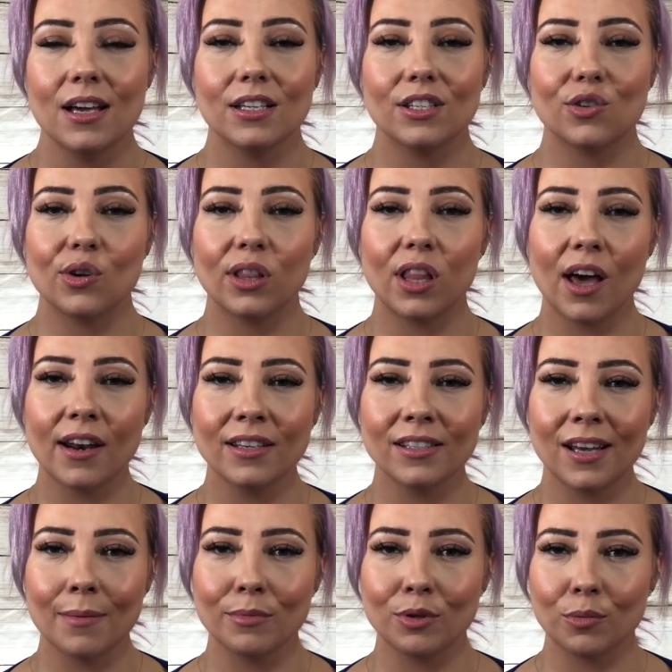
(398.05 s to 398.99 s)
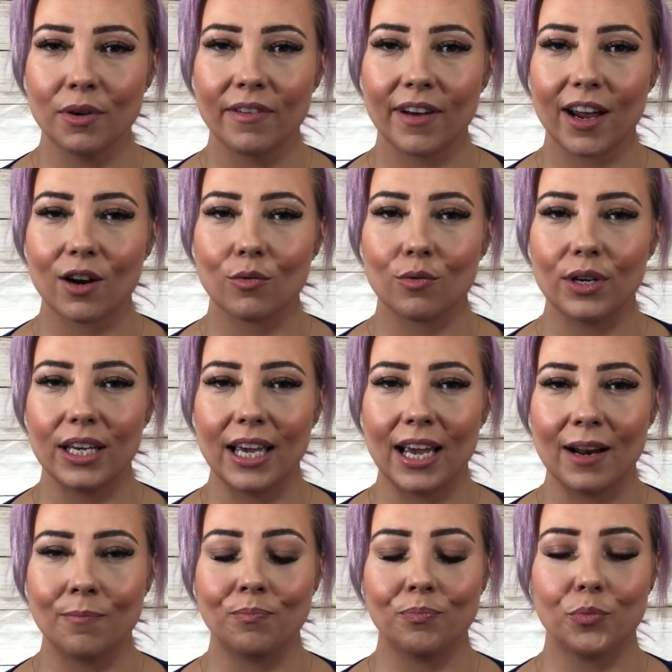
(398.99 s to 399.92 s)
So a lot of times when we've had a
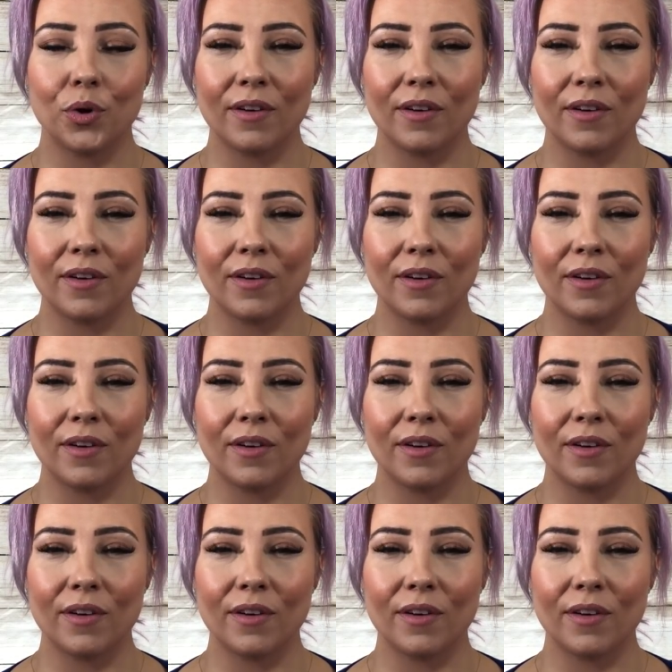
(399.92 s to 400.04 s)
regain,